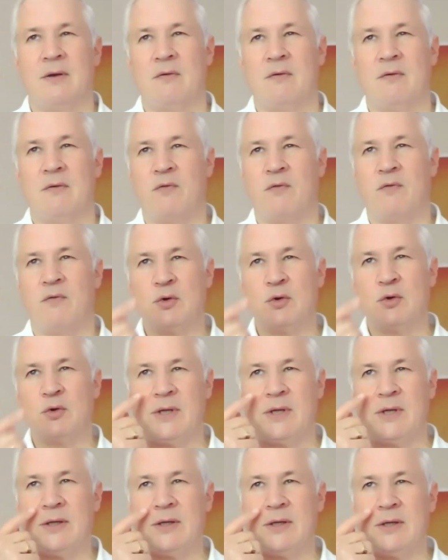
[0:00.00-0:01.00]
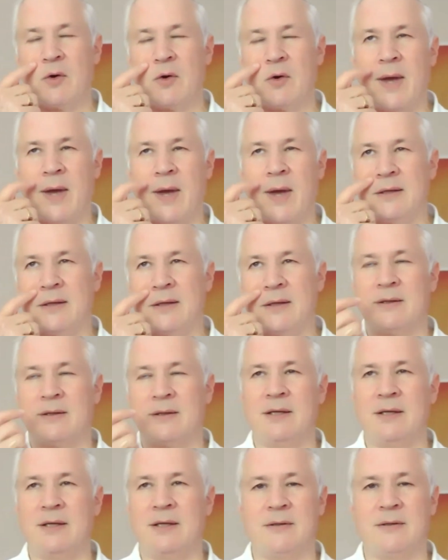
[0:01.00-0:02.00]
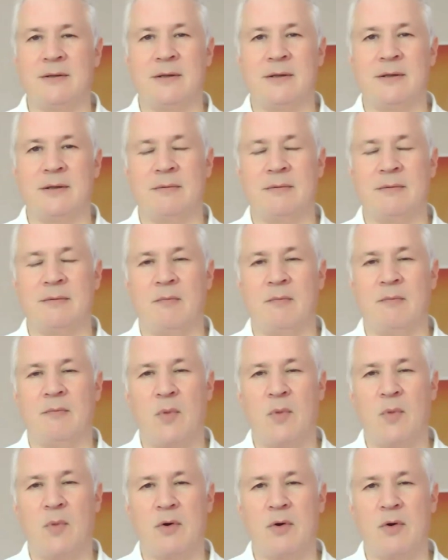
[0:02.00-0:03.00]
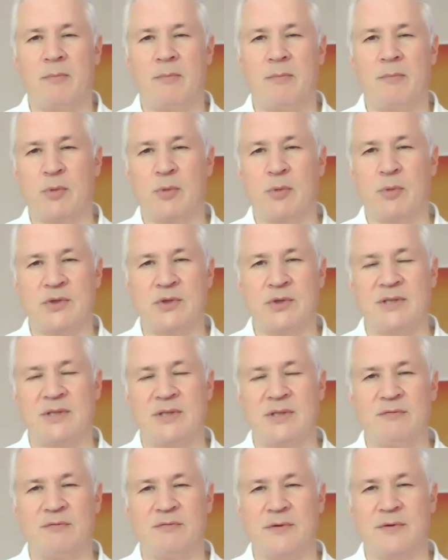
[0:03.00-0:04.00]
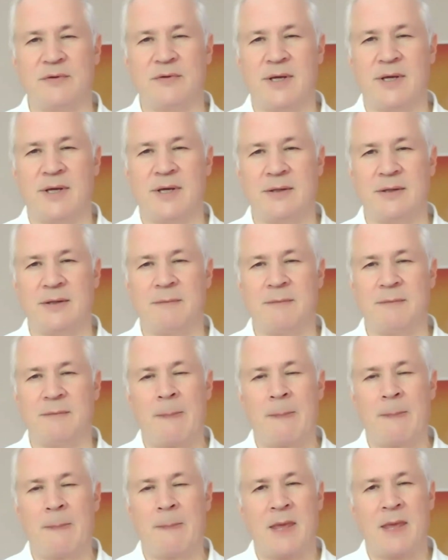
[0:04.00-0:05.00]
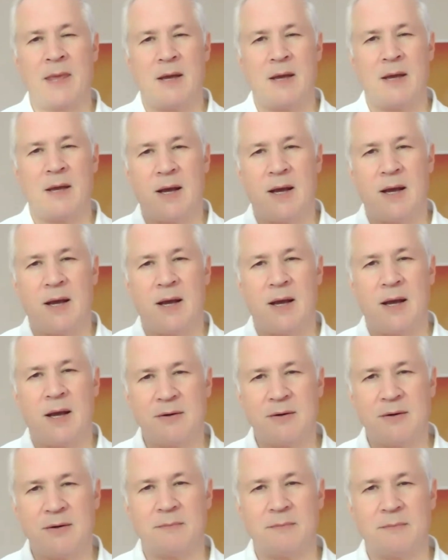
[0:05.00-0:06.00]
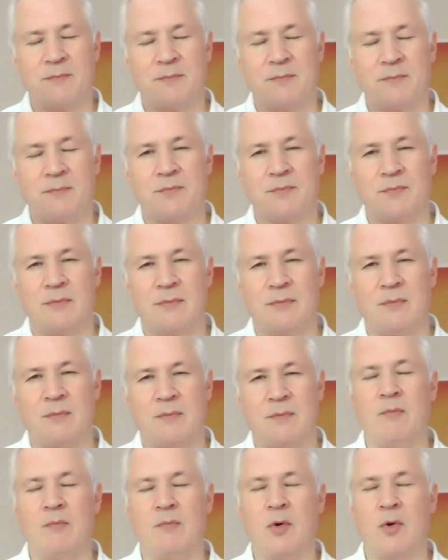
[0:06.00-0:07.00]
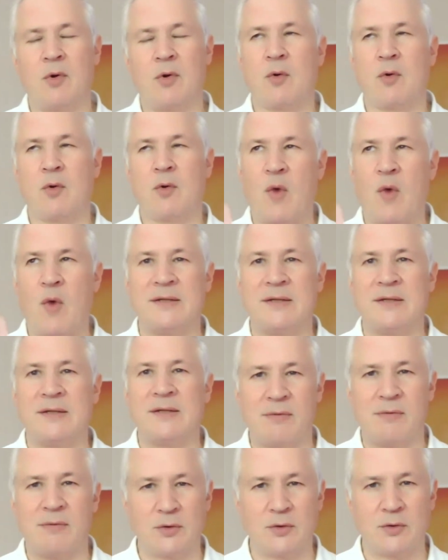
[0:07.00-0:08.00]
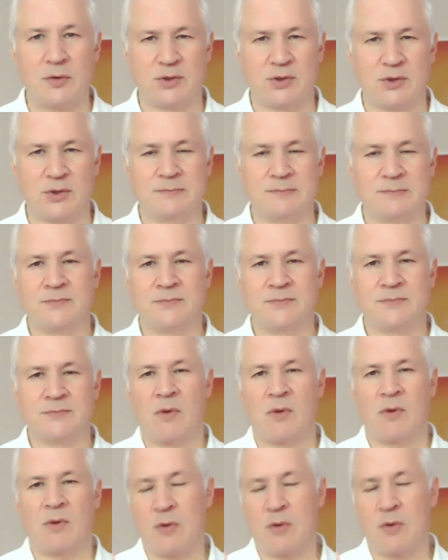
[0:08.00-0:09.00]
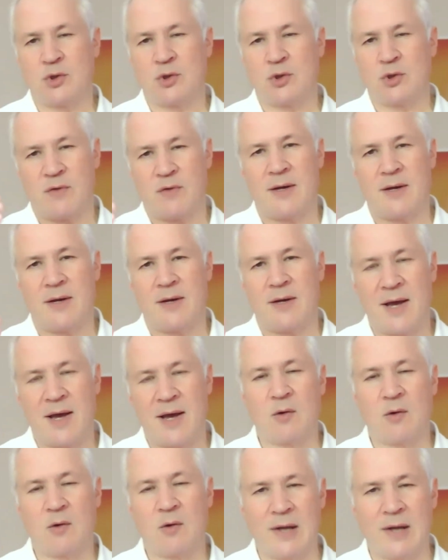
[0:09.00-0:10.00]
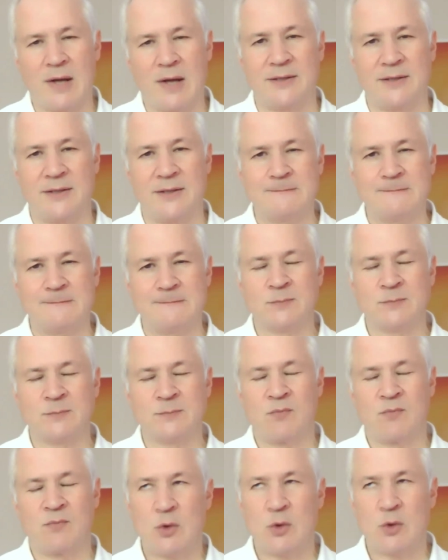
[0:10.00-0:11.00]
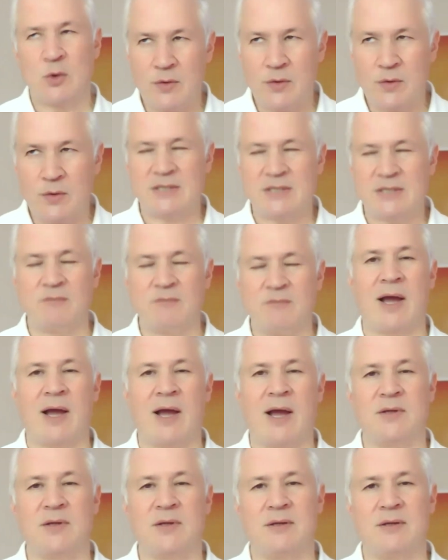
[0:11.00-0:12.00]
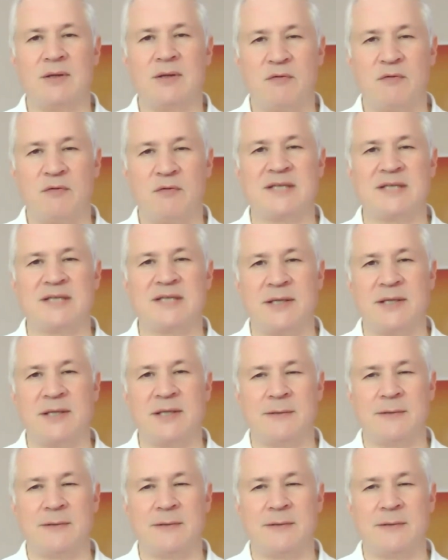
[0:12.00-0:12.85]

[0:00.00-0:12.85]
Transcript: focusing in your mind in uh, more positive and higher, more quality thoughts, thoughts of a higher quality. So this is in fact the, the fasting.